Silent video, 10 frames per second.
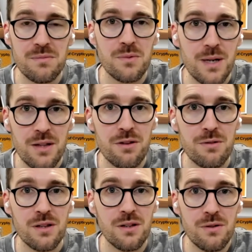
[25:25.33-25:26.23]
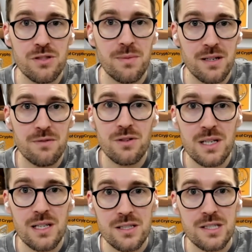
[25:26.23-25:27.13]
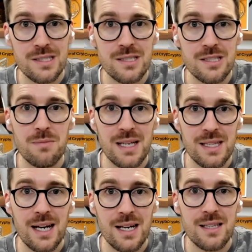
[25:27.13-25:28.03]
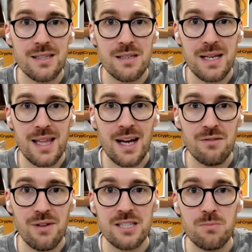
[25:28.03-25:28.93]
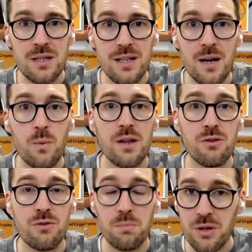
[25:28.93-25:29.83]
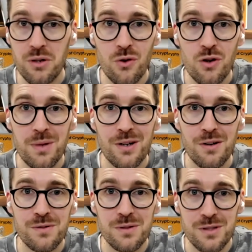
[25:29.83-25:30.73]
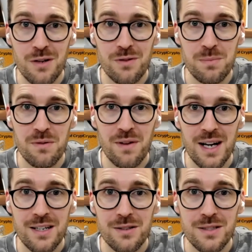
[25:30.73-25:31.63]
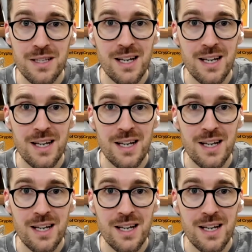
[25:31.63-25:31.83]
went through a huge amount of due diligence to make that they made that investment and went through procurement of service providers.